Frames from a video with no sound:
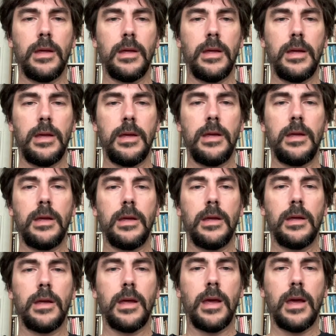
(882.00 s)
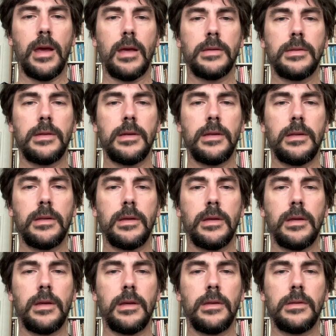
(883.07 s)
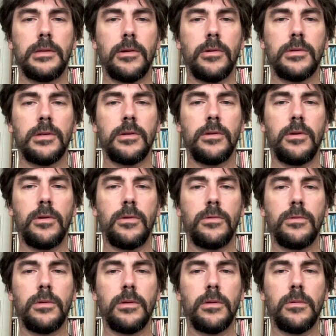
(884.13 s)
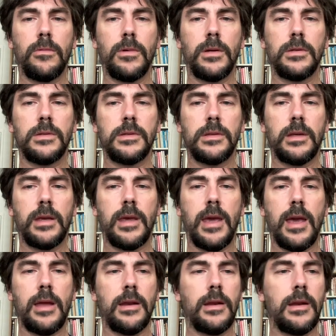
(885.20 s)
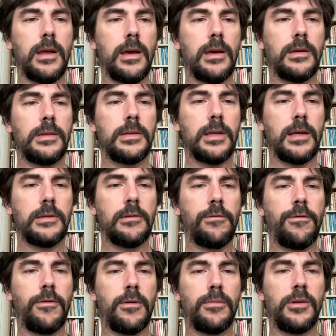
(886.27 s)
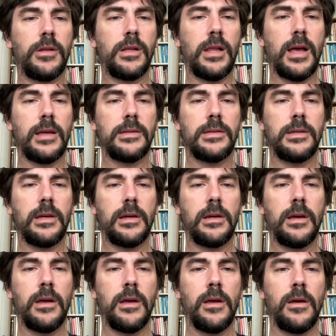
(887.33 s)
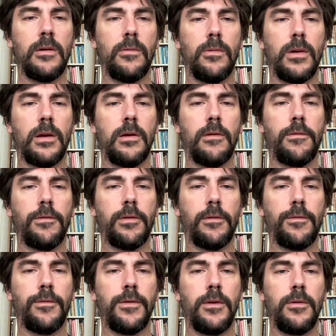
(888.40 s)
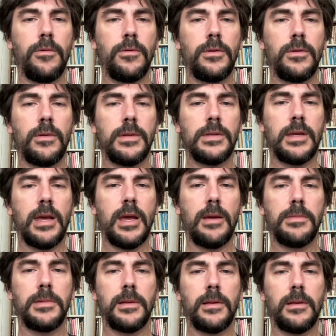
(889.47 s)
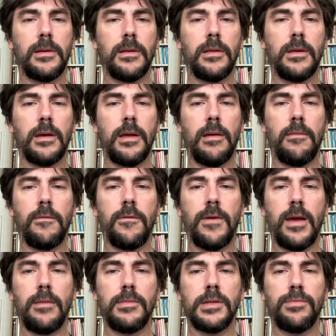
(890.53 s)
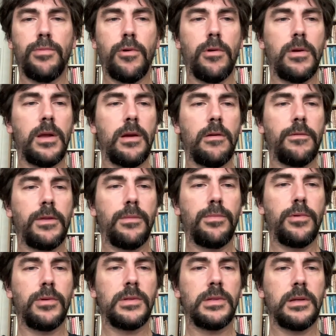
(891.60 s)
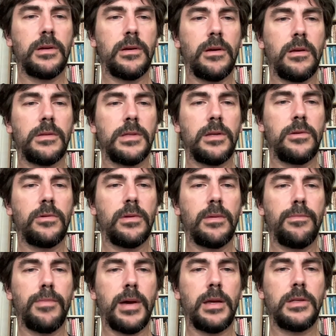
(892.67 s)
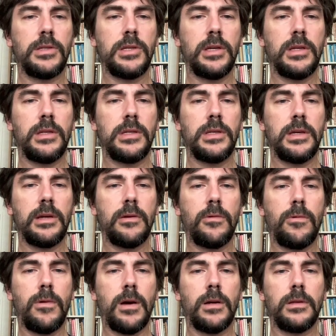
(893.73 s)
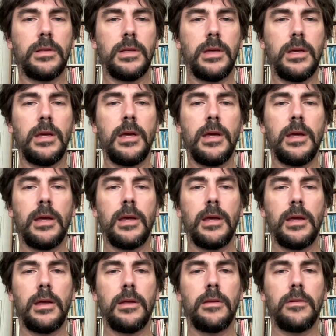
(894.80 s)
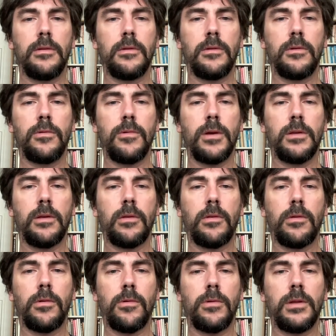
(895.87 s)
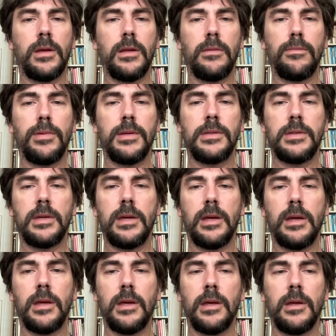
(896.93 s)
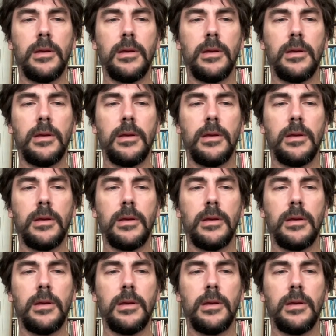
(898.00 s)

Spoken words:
E, as it is also known, was canonized as a formal classic, one of the few to escape the infamous burning of the books constituted by Qin Xing Huangti in 213 BC.